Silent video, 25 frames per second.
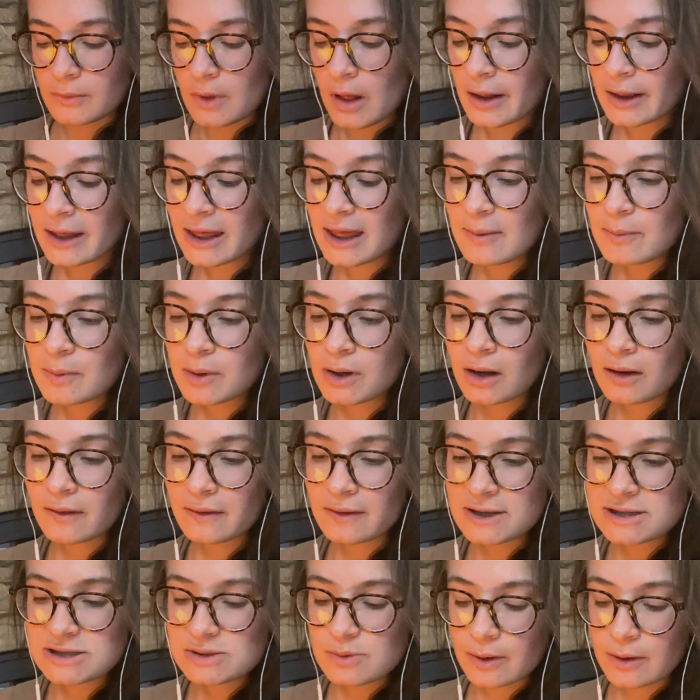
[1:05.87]
I'll keep it on
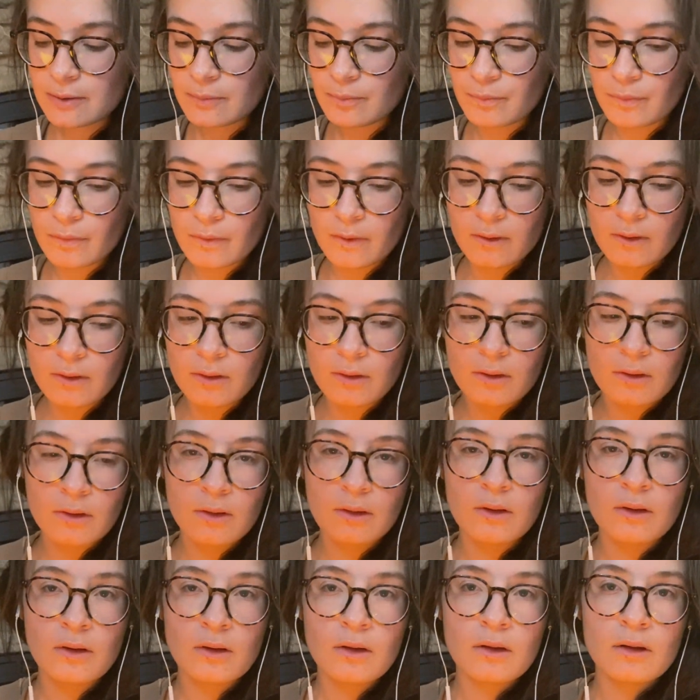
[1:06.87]
this one.
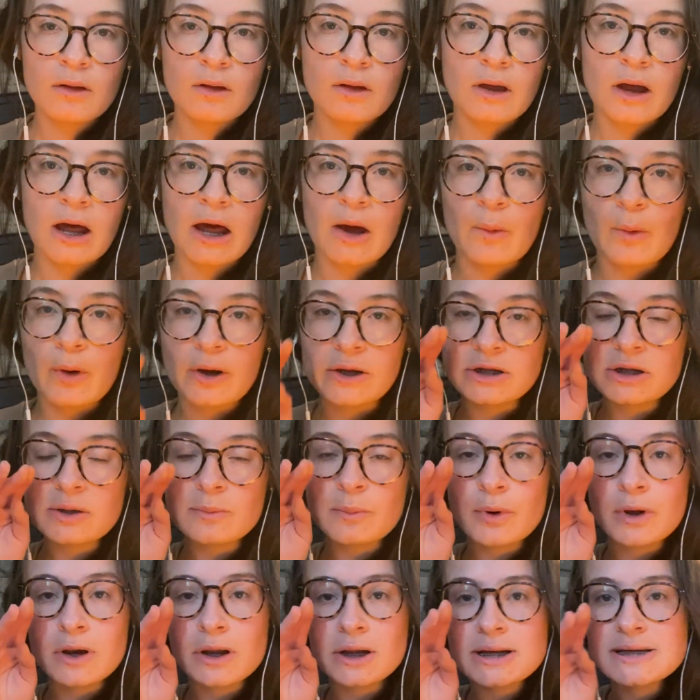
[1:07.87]
I wanted to
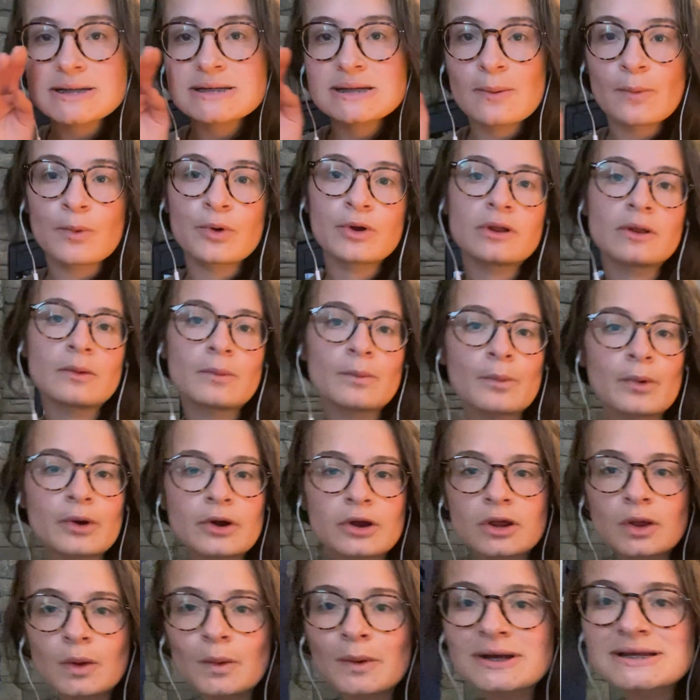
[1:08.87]
put it somewhere where
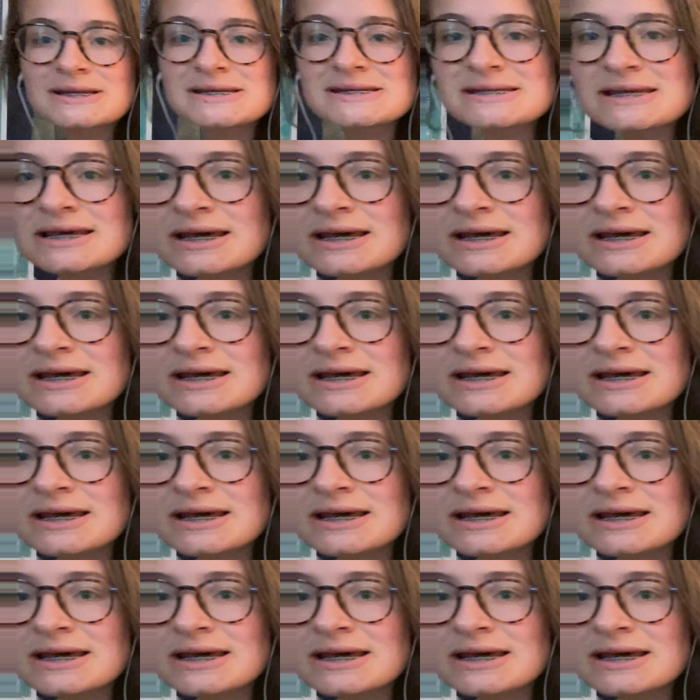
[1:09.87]
you could see